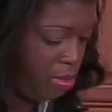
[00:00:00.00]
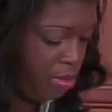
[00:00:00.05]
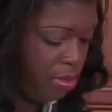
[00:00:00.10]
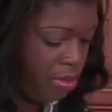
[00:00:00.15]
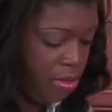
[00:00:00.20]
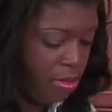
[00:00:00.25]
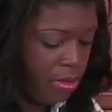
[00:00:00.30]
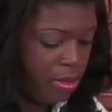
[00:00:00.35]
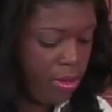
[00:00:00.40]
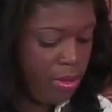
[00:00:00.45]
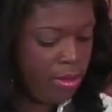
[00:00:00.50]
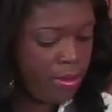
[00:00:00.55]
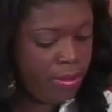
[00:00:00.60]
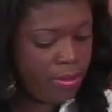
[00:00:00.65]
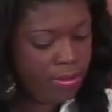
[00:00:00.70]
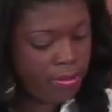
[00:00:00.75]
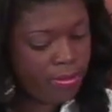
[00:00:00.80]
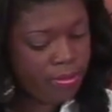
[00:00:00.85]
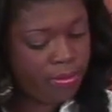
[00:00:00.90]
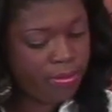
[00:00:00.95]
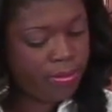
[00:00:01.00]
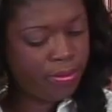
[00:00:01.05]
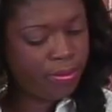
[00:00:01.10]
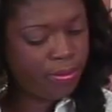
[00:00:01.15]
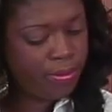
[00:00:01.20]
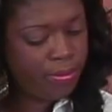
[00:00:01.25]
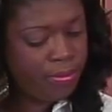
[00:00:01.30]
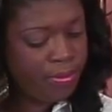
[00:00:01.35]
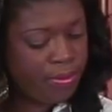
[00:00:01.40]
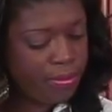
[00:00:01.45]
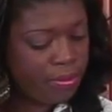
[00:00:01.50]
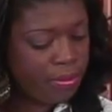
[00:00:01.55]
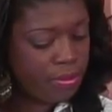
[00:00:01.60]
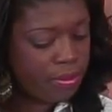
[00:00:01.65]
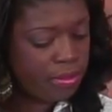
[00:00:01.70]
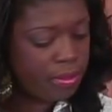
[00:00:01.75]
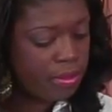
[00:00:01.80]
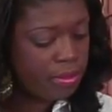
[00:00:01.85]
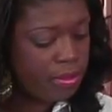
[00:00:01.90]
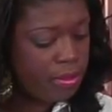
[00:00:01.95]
Nothing is said.